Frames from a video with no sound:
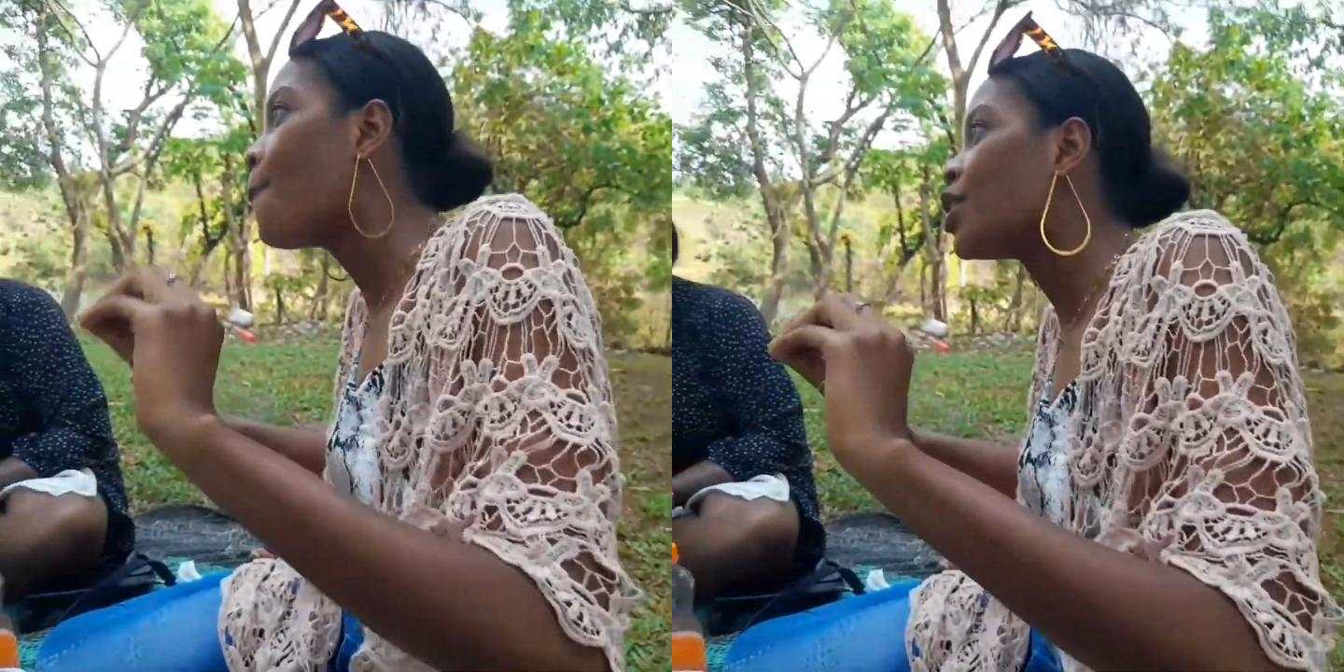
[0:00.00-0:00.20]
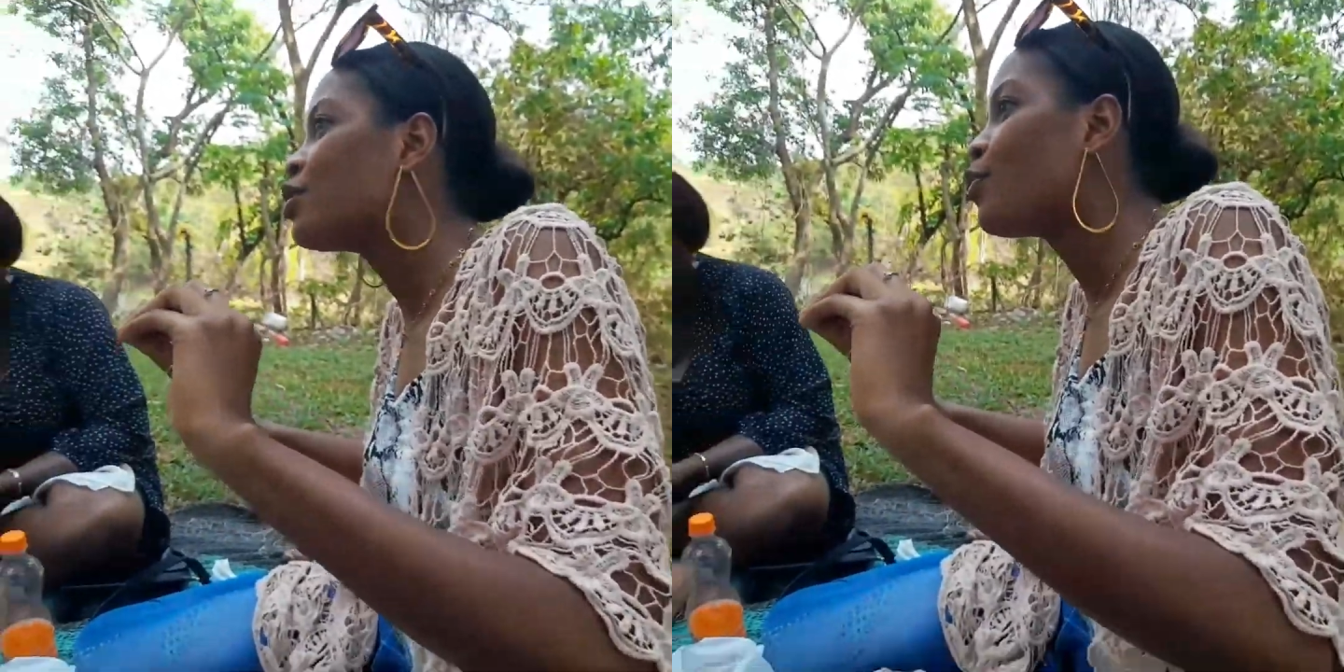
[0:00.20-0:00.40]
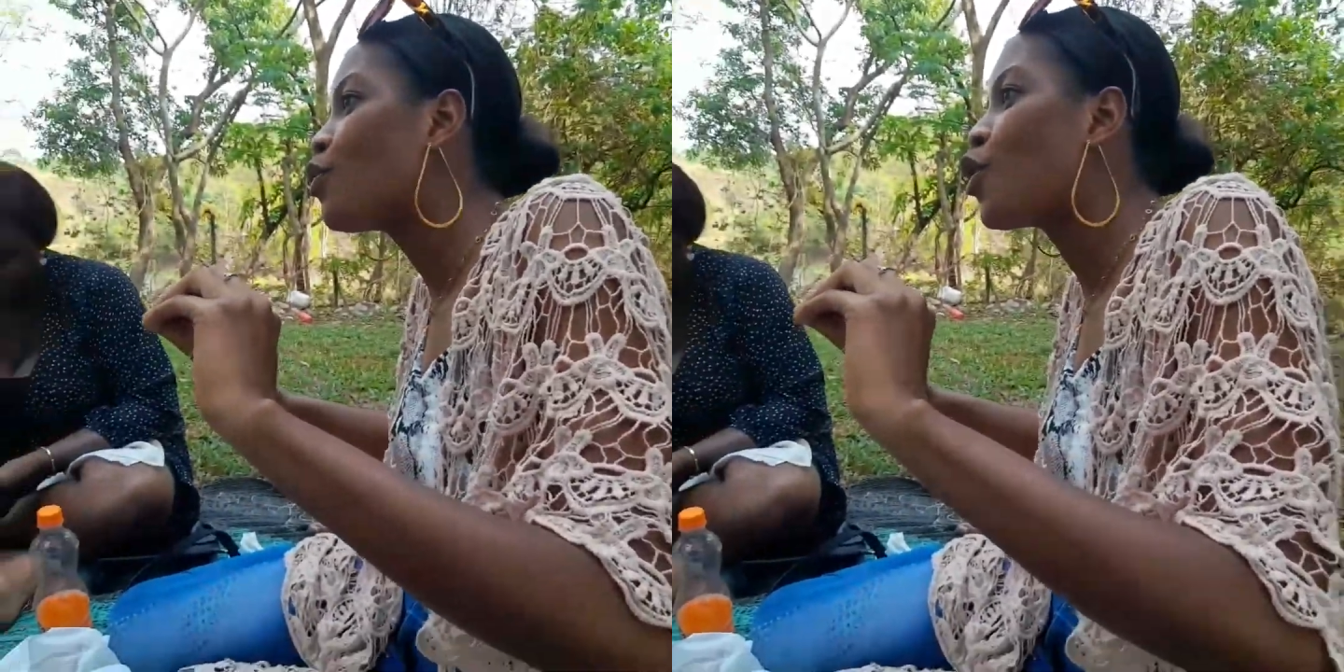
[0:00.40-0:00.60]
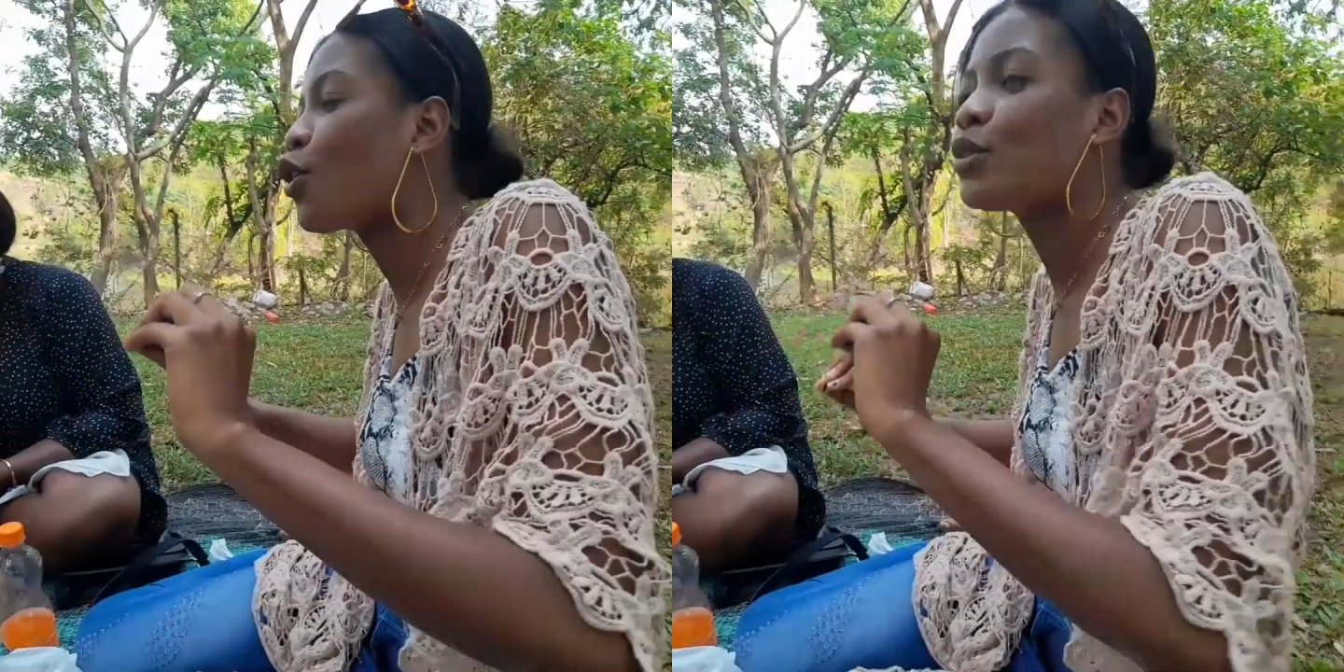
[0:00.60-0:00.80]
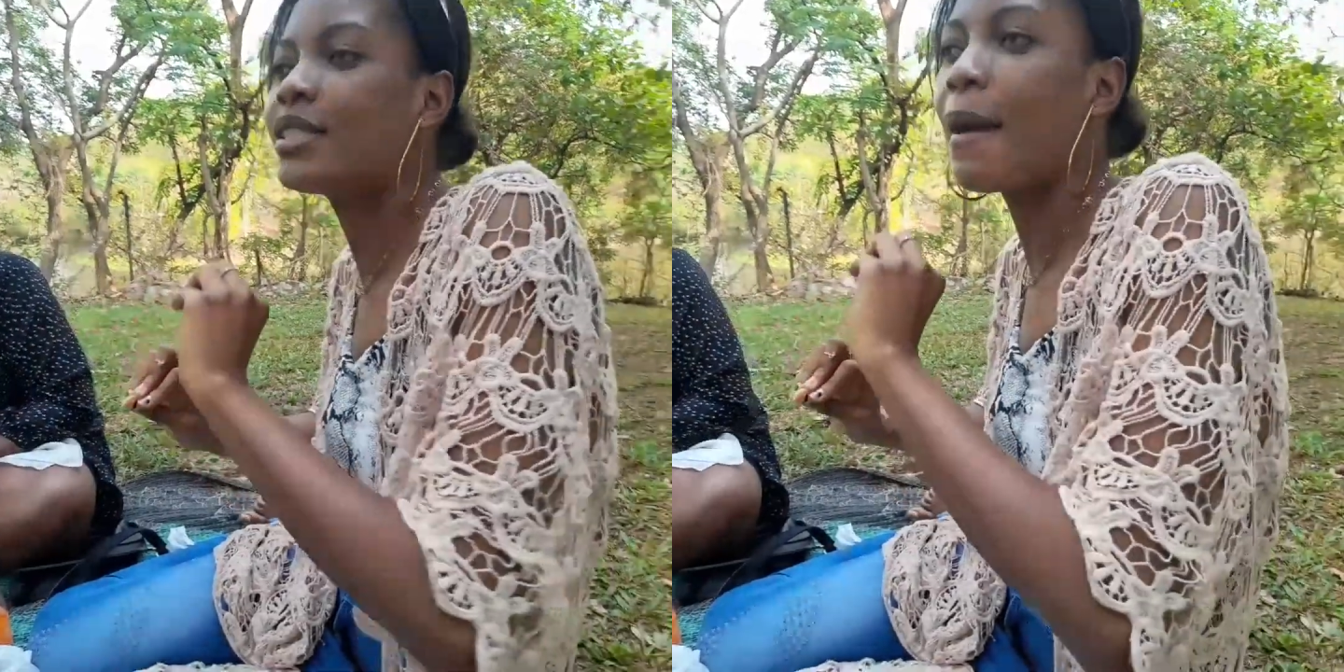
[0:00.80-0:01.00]
possible,
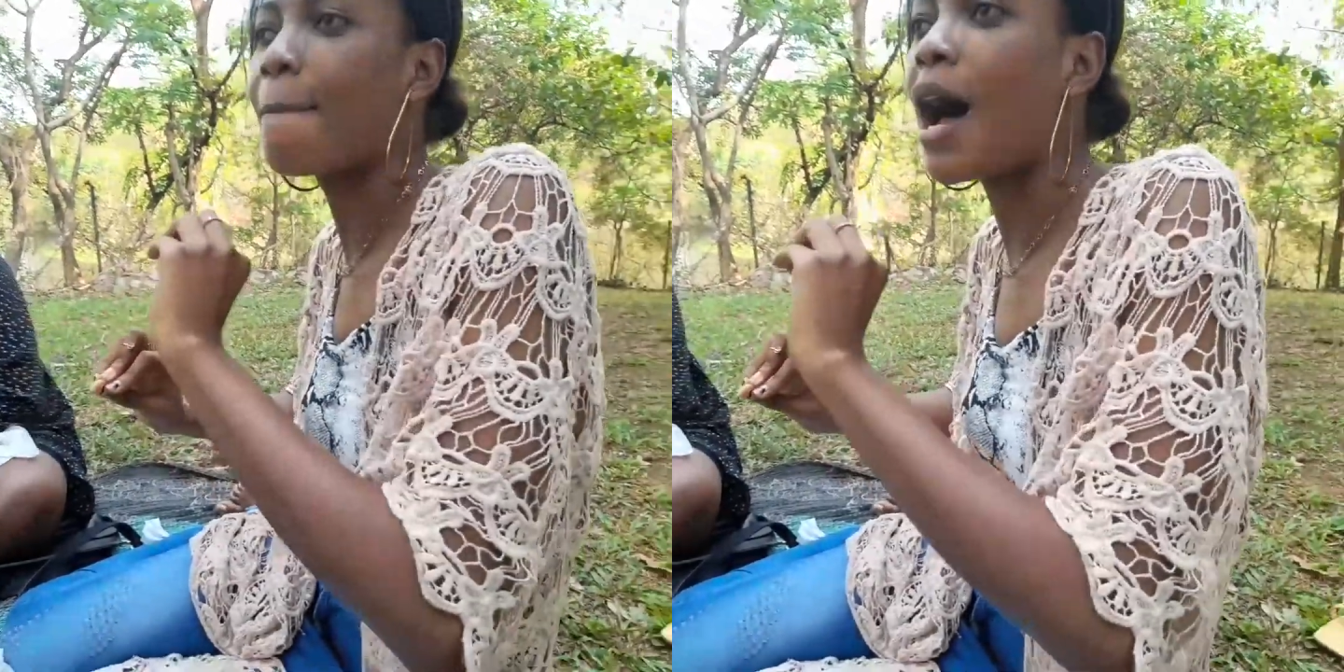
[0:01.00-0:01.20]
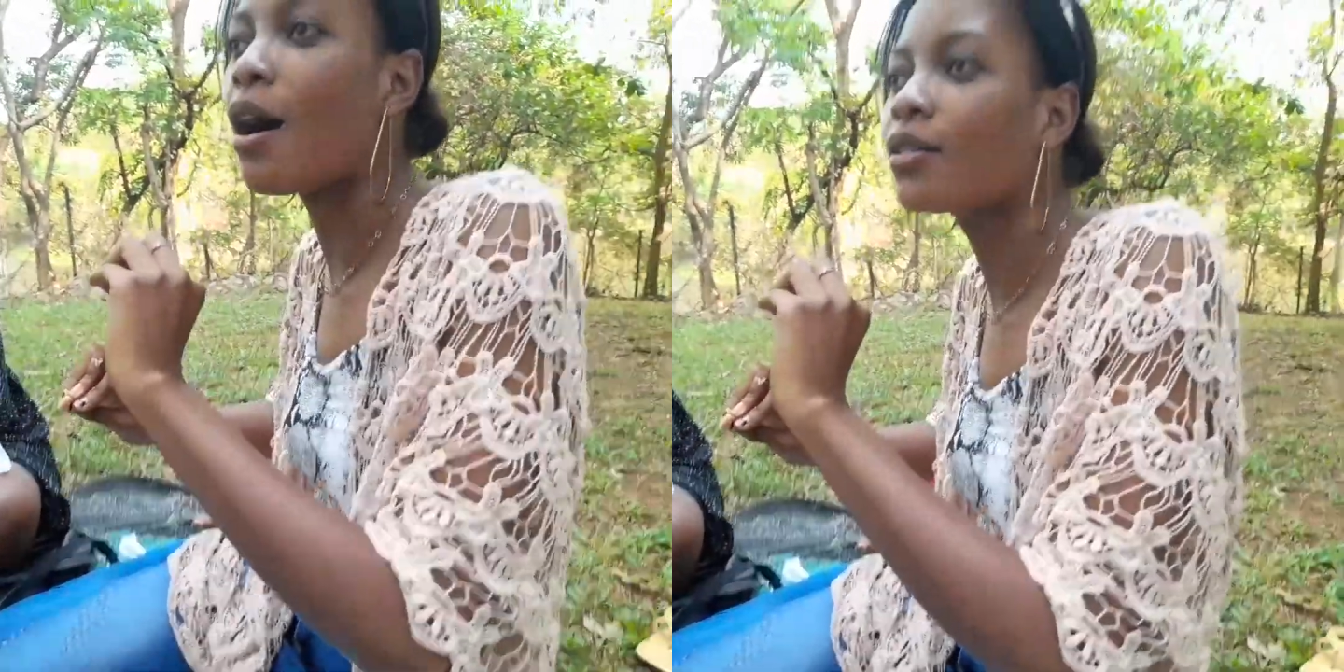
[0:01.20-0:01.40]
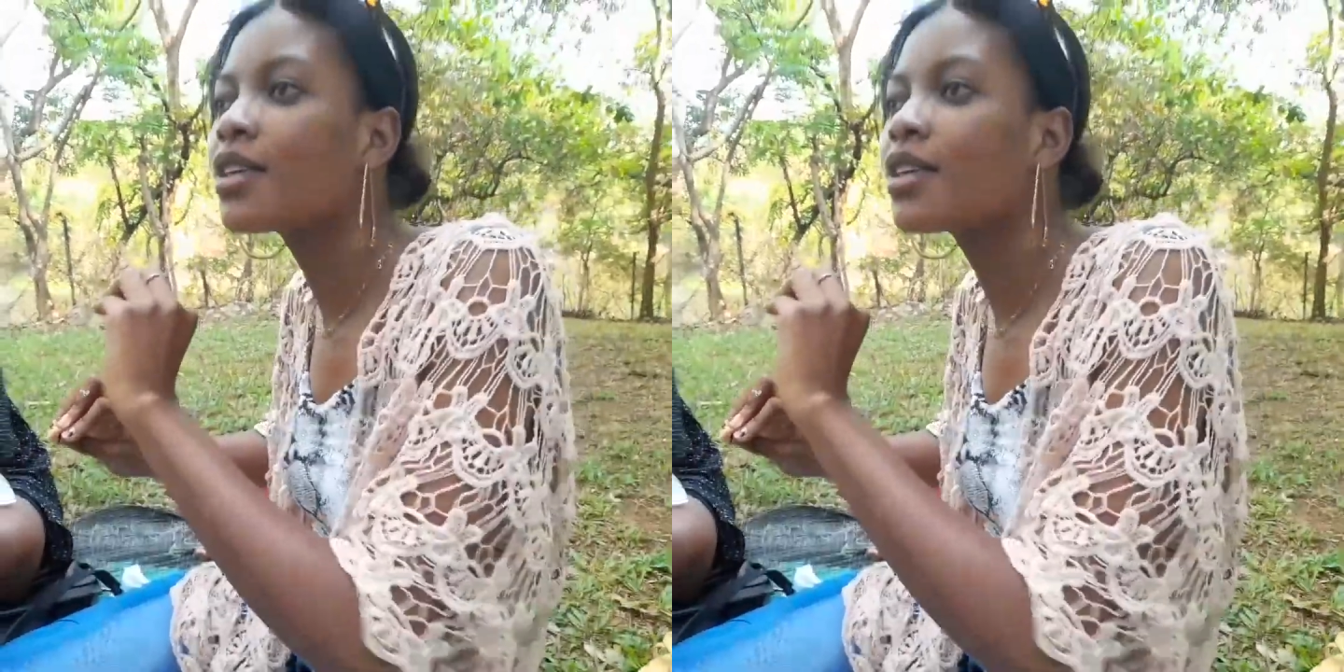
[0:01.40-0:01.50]
close their mouth.